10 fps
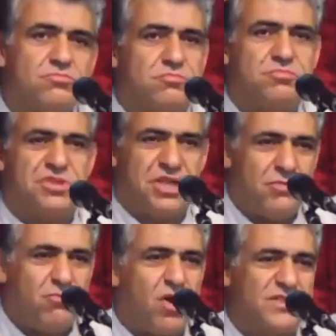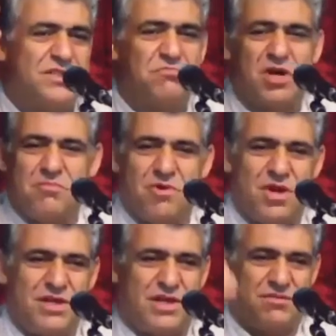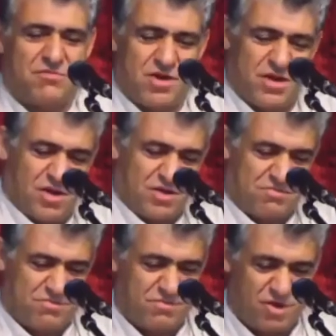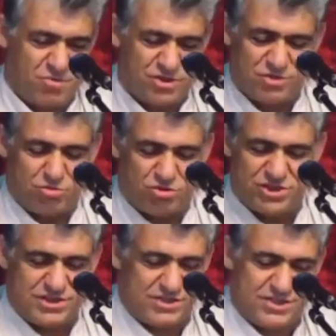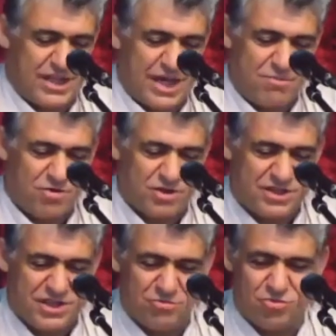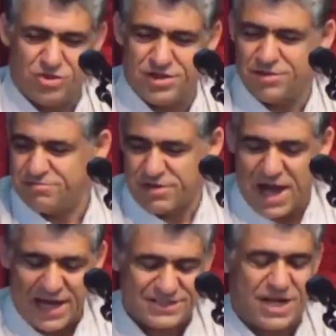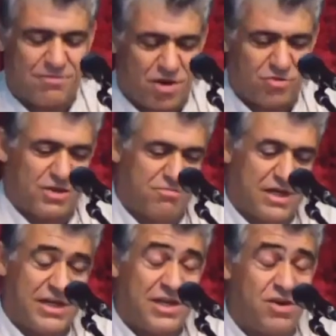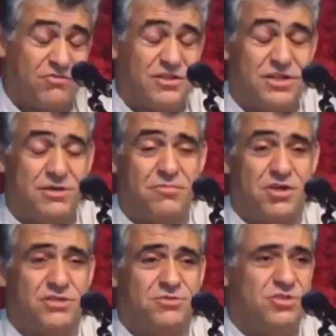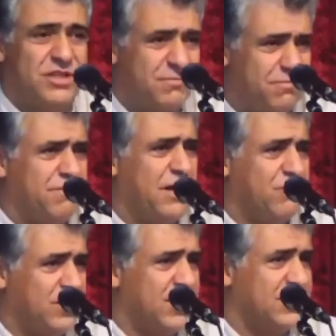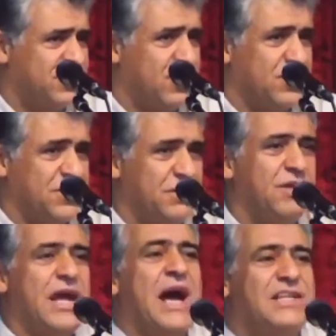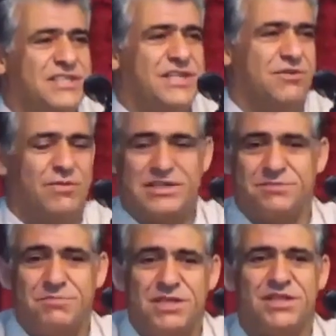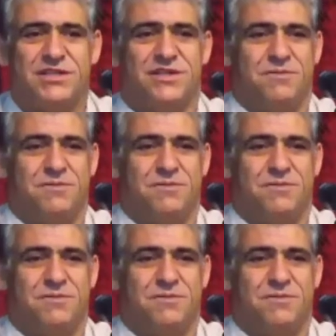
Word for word: dream was in my mind, and I, I I was to tell about the dream to the ask about the meaning of the dream because Muslim people when they saw the dream they asking what's mean the dream.